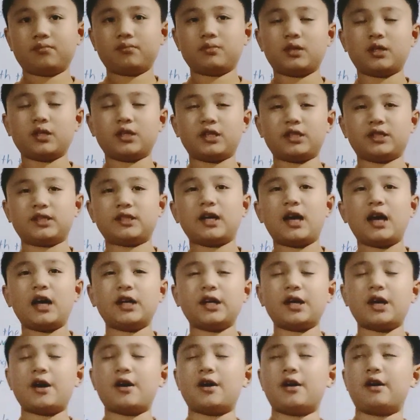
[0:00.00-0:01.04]
a design
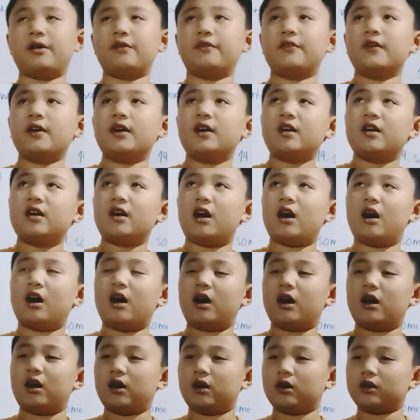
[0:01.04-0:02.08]
of
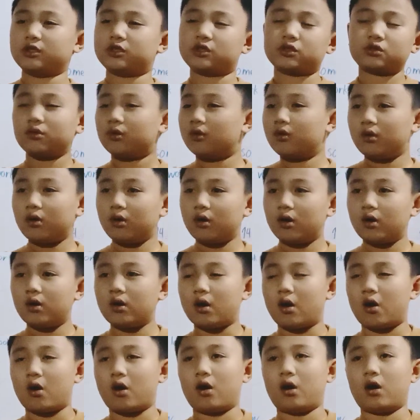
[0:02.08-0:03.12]
a school
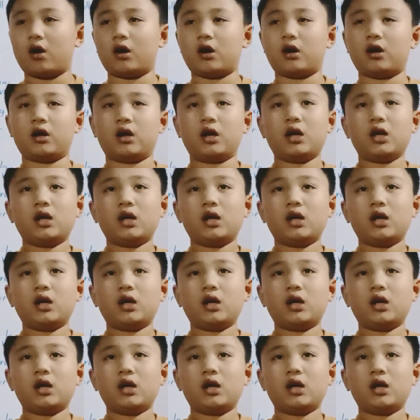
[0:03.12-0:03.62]
or